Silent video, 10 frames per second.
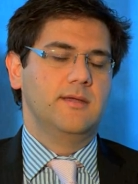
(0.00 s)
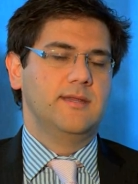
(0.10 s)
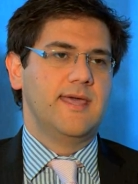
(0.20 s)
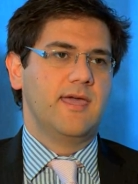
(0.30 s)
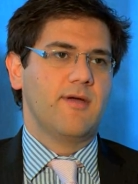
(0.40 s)

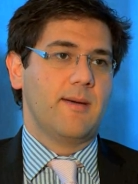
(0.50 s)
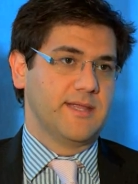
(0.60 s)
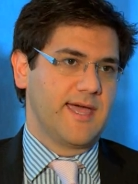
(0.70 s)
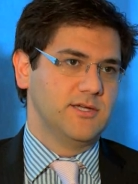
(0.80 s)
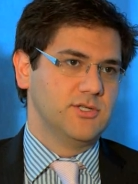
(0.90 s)
in their
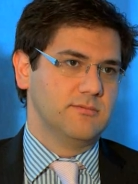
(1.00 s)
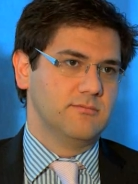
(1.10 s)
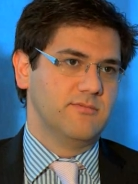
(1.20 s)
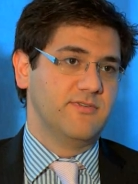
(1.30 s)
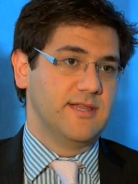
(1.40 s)

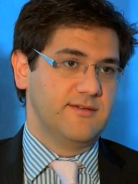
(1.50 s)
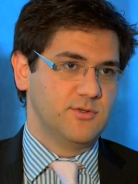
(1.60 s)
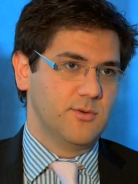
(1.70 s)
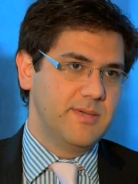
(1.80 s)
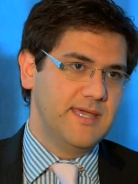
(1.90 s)
application for leave
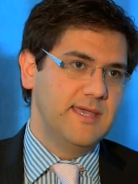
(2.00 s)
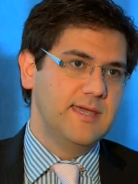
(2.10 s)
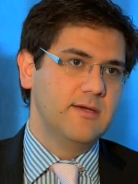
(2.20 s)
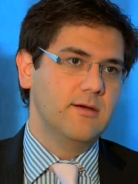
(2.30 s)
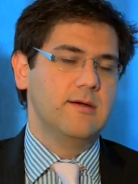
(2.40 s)
to
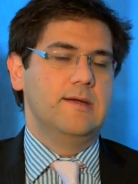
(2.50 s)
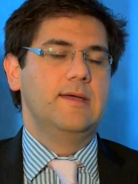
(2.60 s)
appear,